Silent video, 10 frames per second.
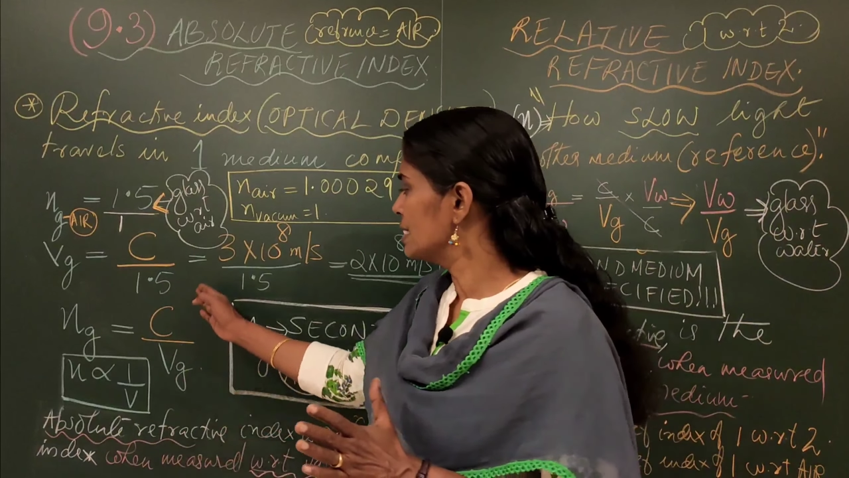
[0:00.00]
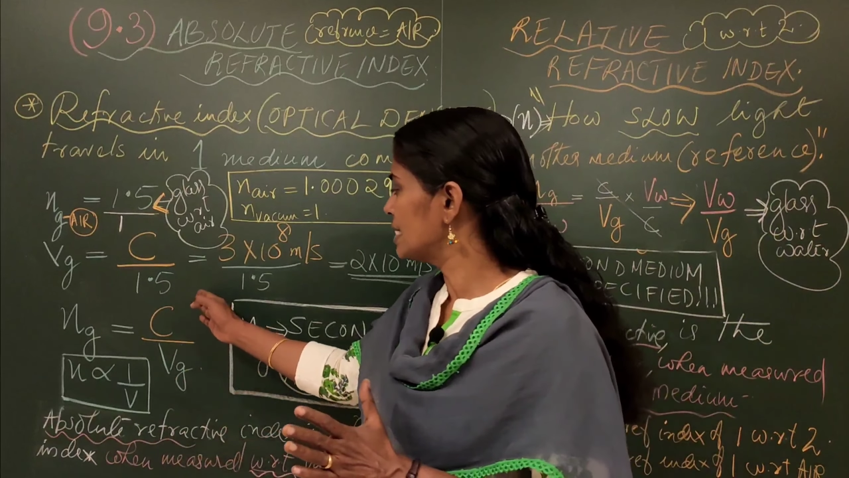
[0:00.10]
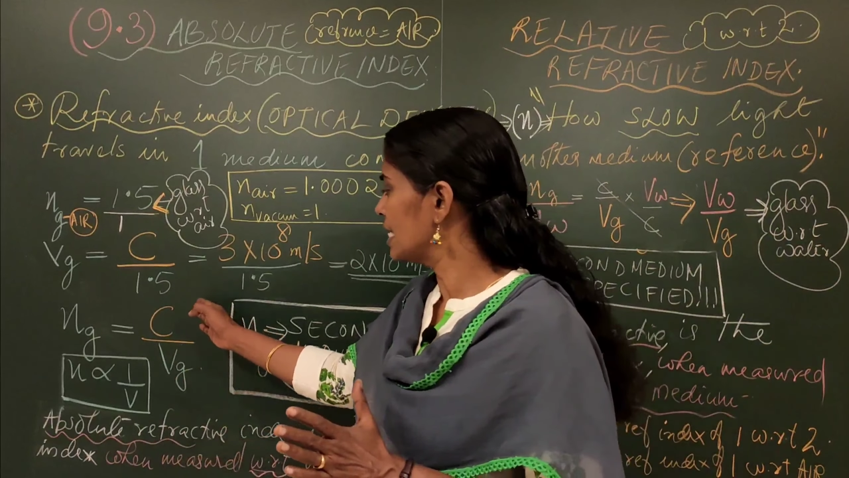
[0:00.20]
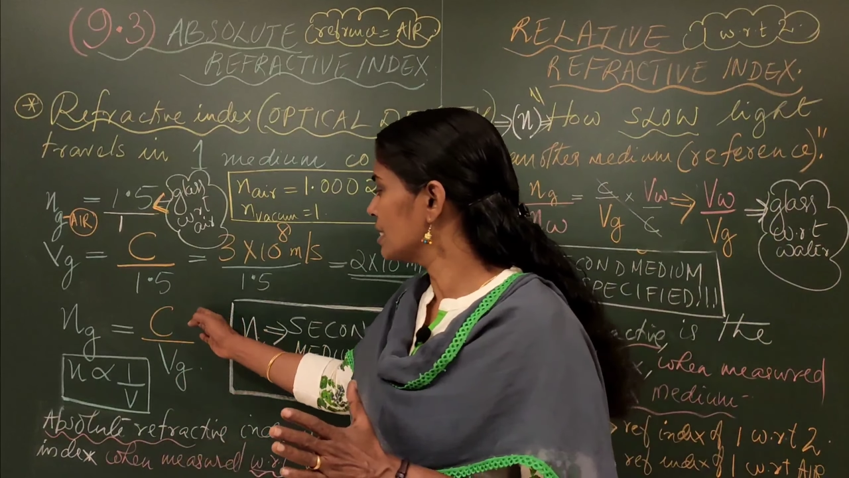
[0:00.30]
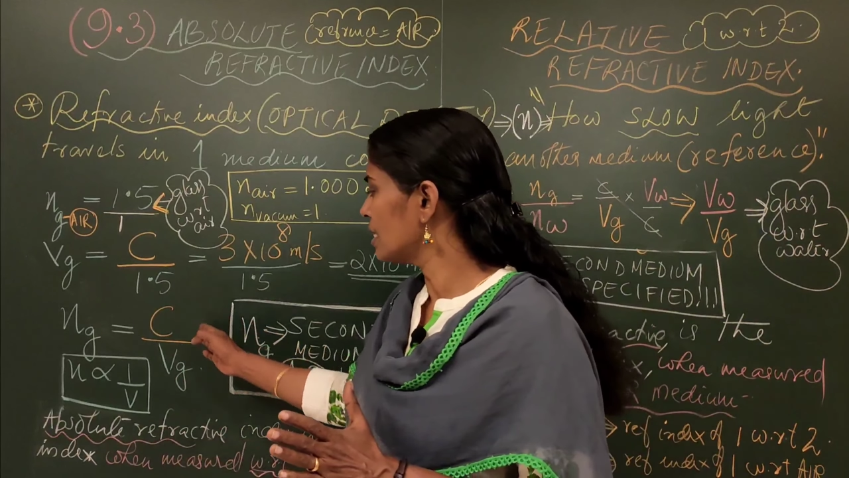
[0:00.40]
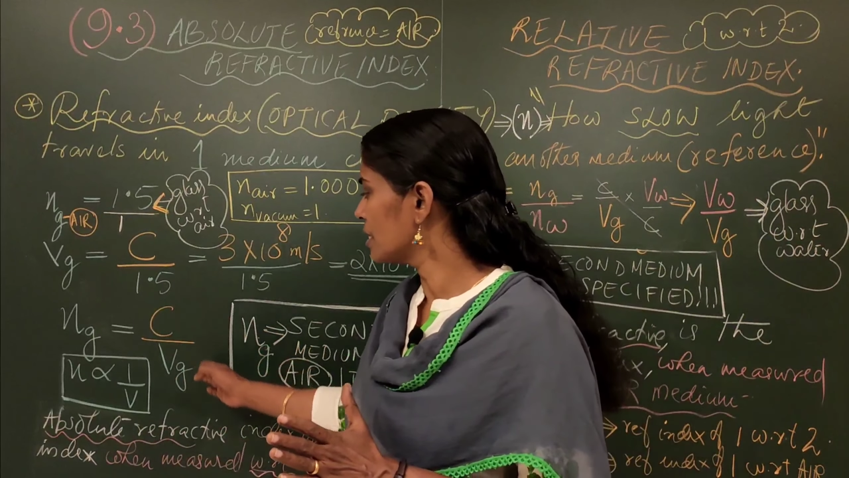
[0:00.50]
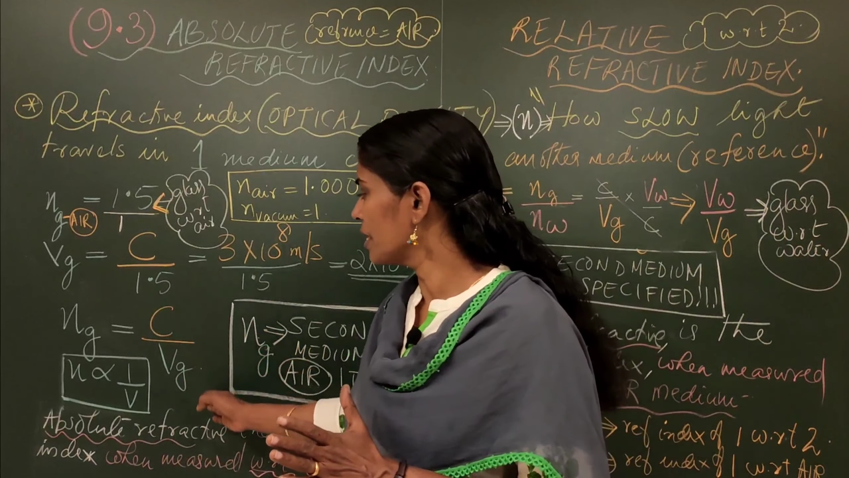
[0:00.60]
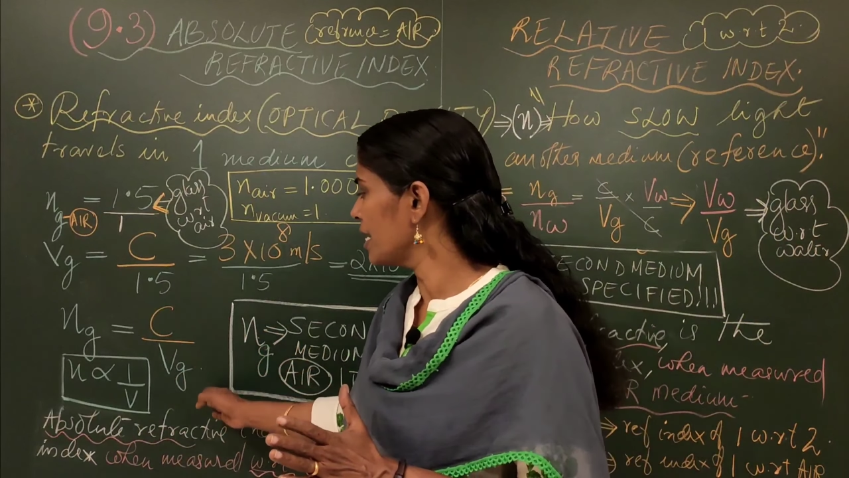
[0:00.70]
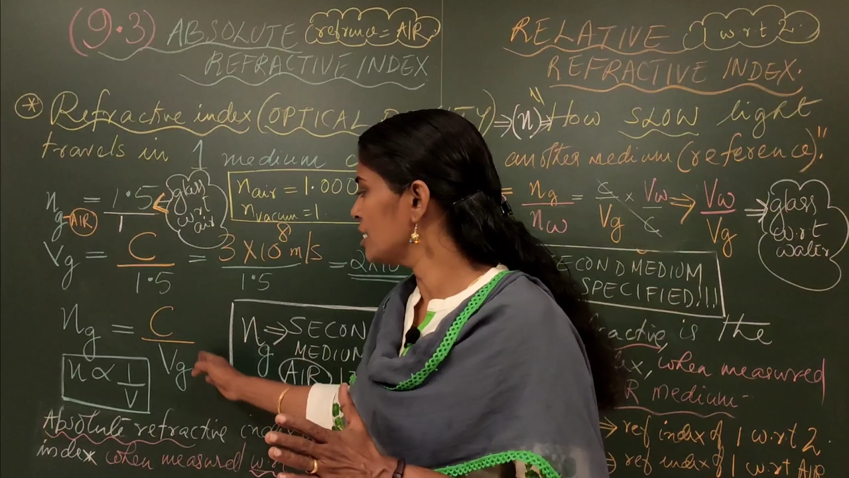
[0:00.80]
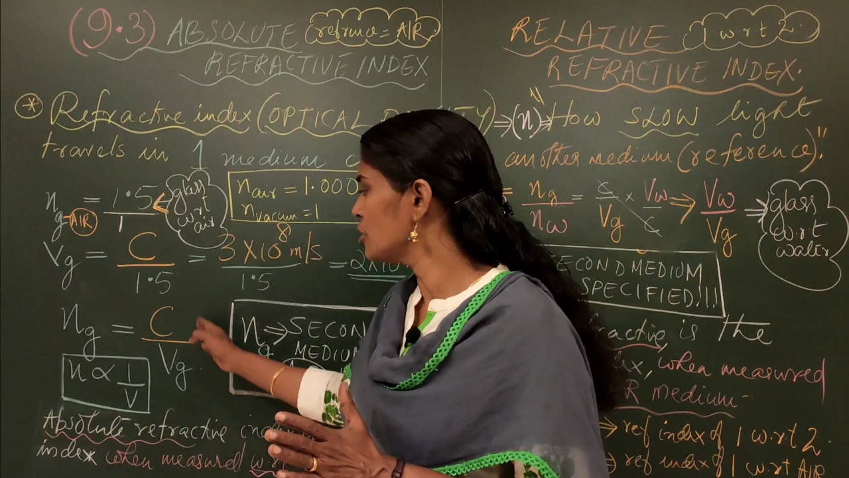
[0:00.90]
take the
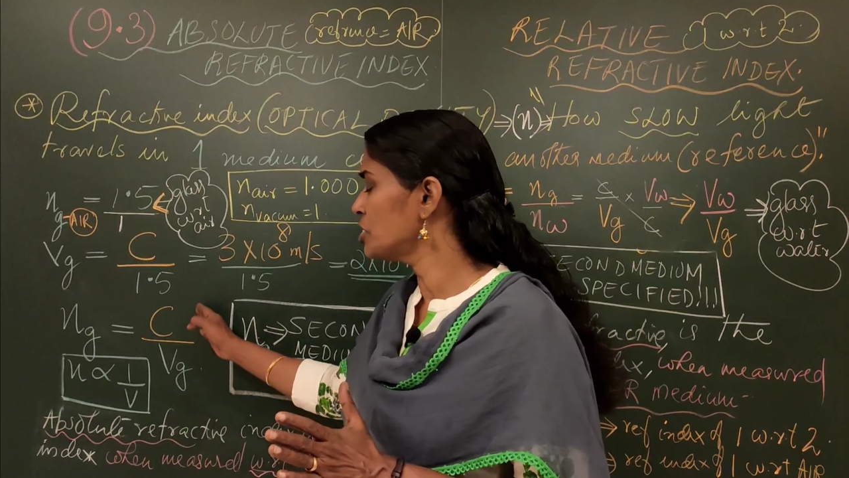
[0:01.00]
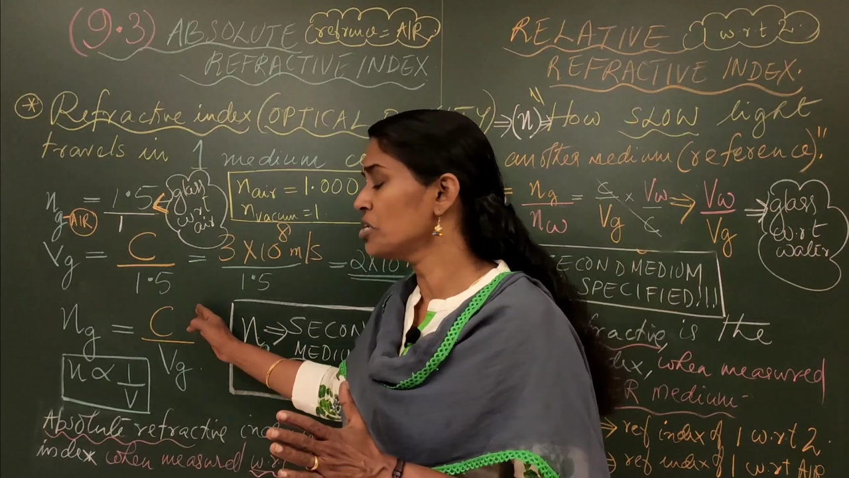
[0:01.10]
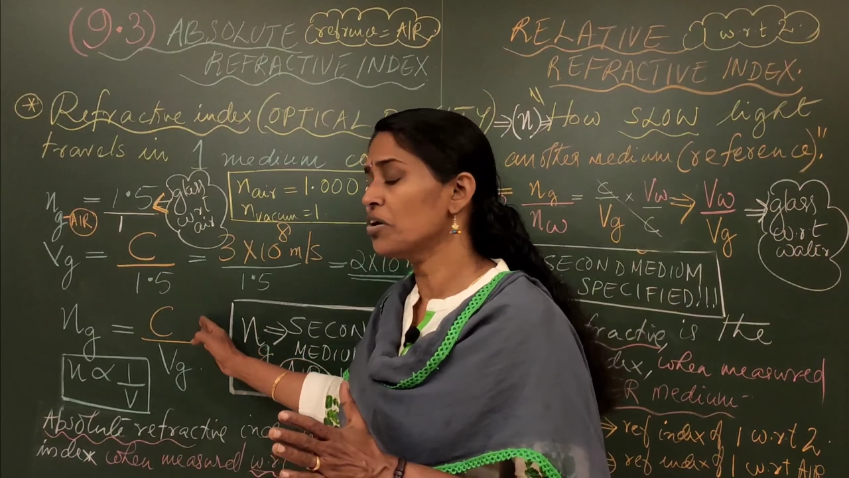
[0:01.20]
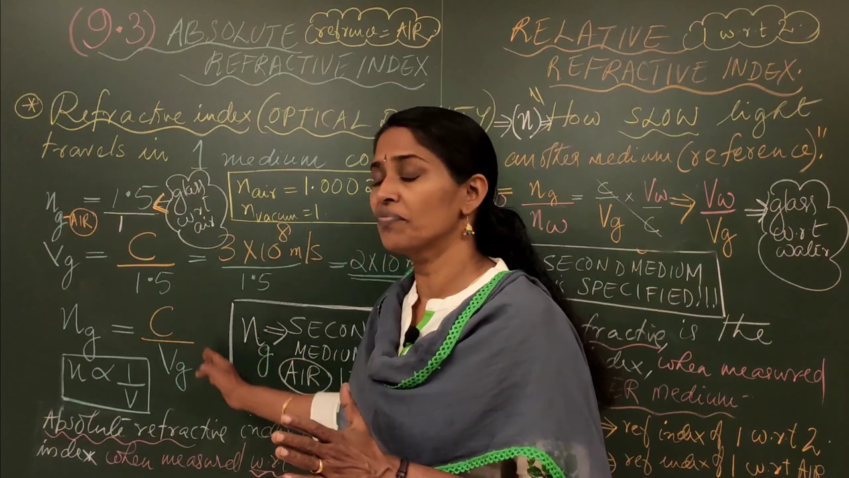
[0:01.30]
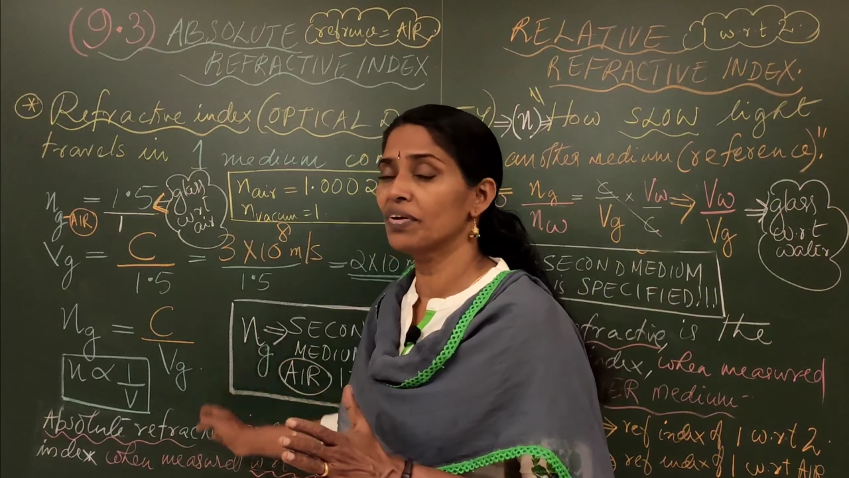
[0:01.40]
ratio of